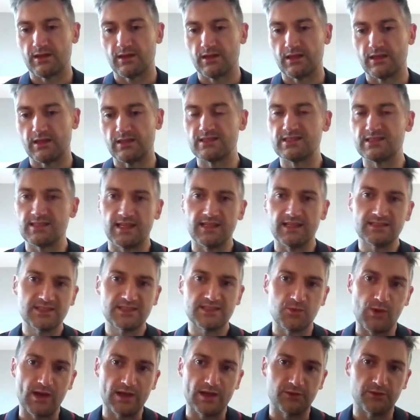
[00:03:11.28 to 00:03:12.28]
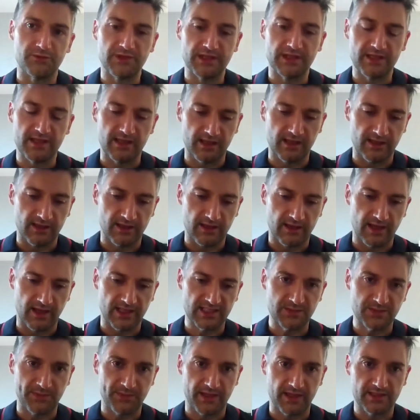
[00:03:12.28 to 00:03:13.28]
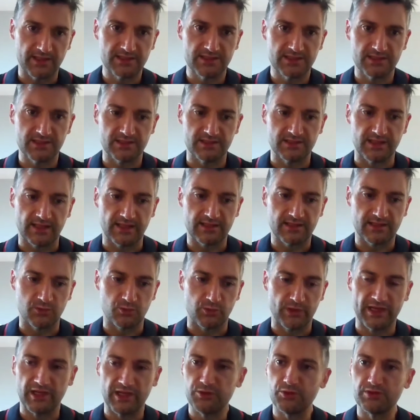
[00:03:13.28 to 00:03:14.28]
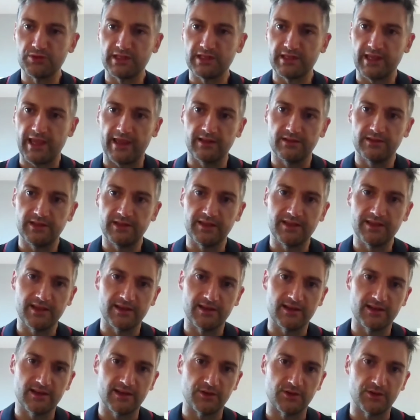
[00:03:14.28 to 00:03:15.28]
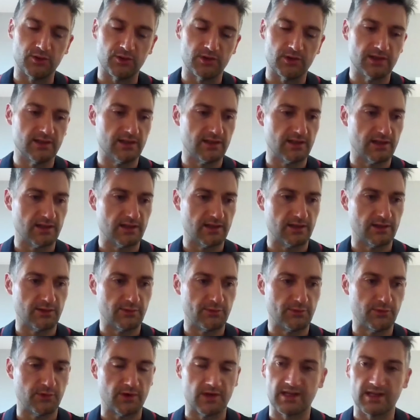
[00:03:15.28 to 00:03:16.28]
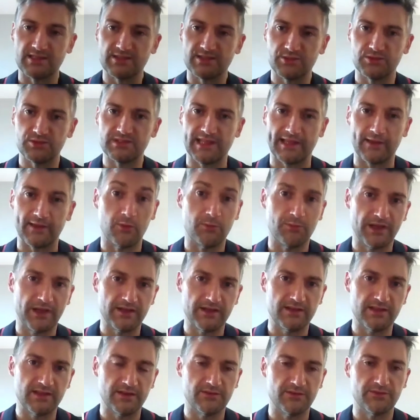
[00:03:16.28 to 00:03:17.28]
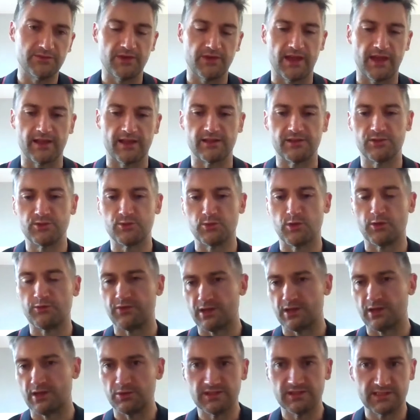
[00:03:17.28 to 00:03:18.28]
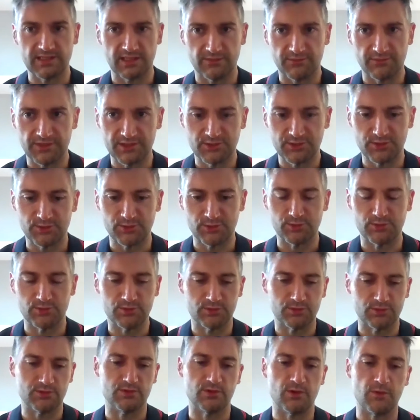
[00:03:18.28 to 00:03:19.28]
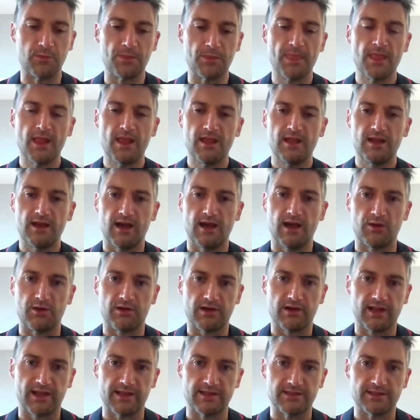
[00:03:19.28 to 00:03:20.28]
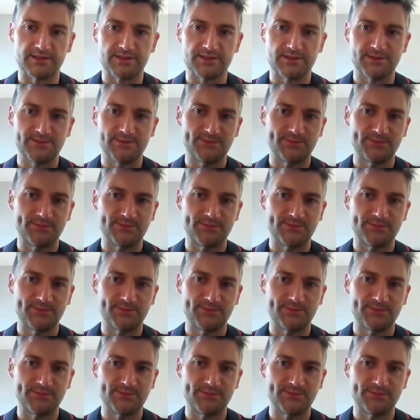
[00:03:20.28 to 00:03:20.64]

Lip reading: it's one of the key aspects that we need to take care in order for us to stay competitive and to offer good service to our clients.